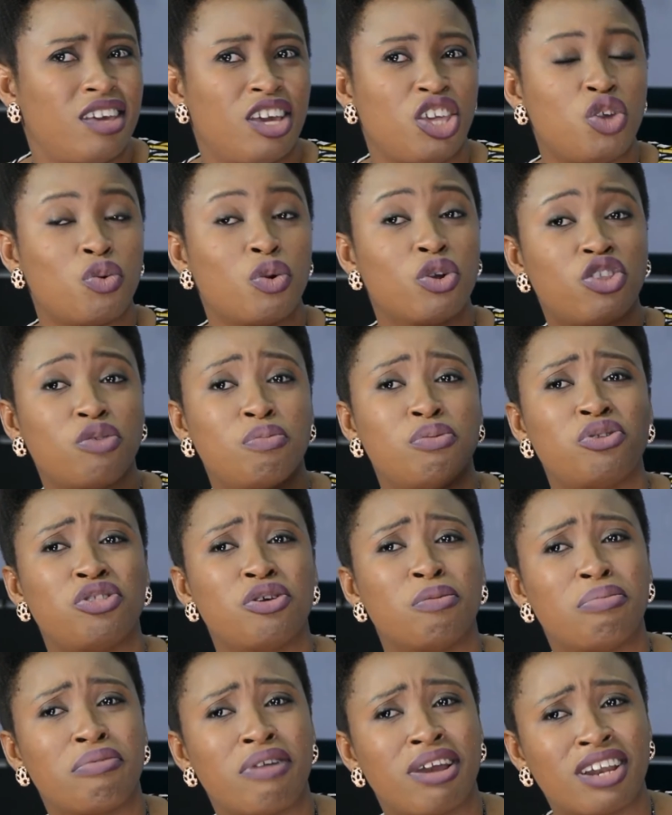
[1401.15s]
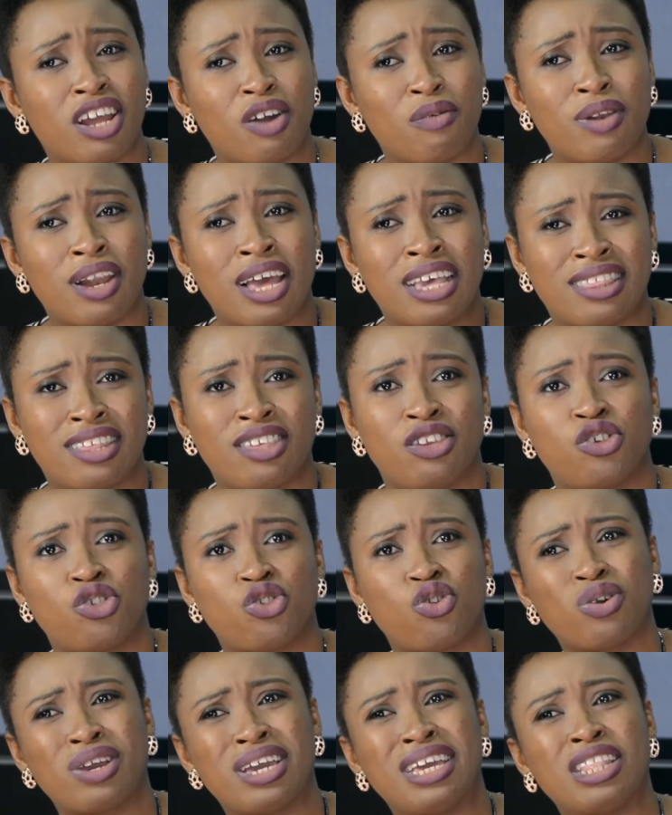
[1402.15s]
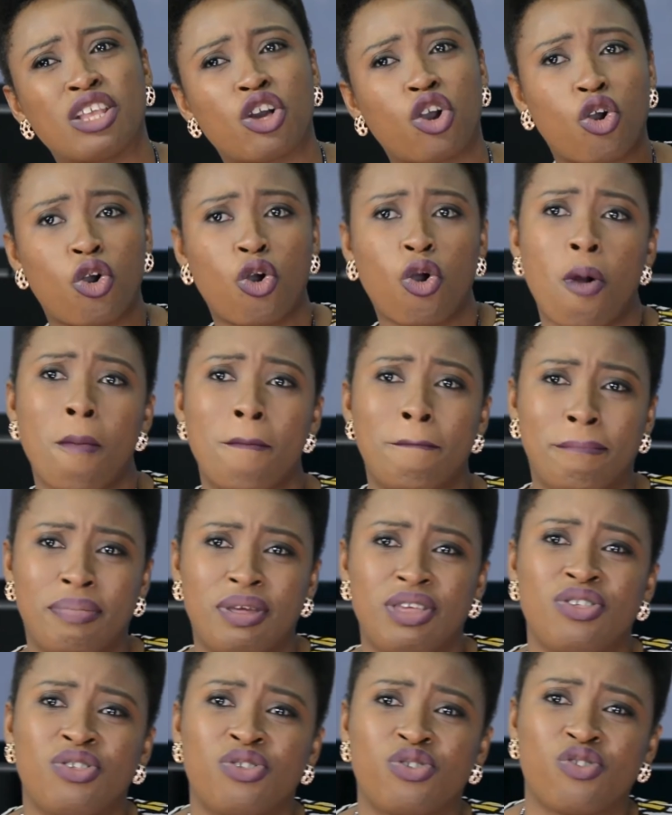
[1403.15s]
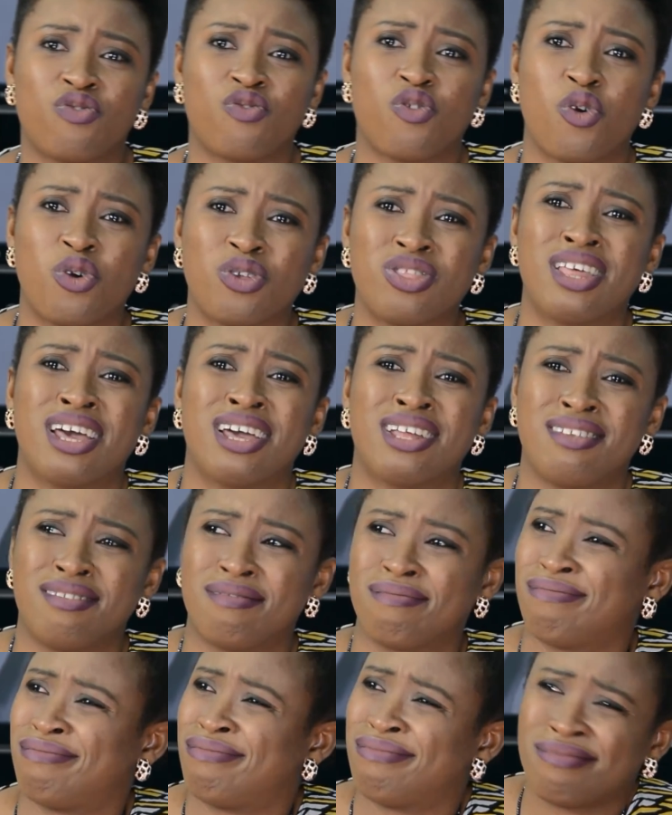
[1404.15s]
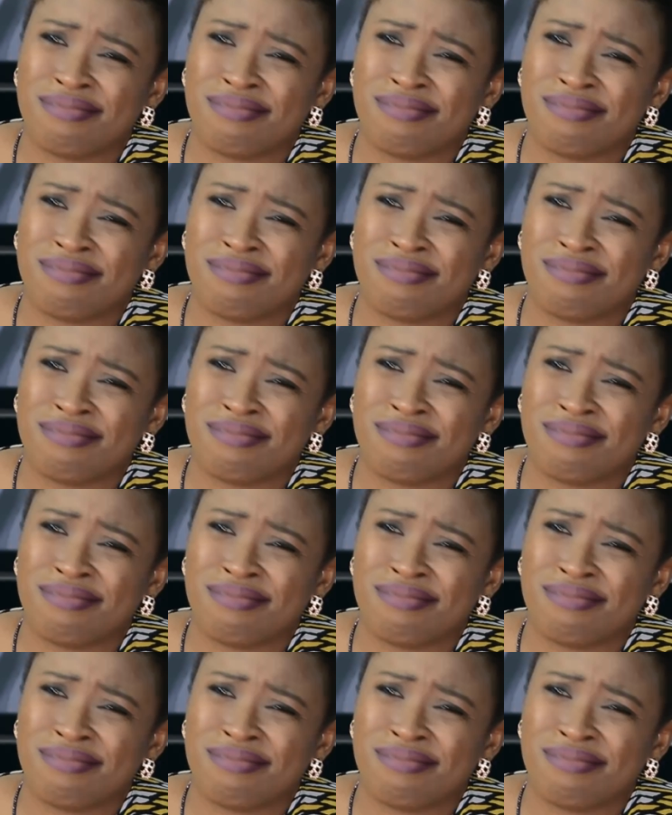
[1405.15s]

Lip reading: And you want to build a brand that will last and you're stocking copies of all that.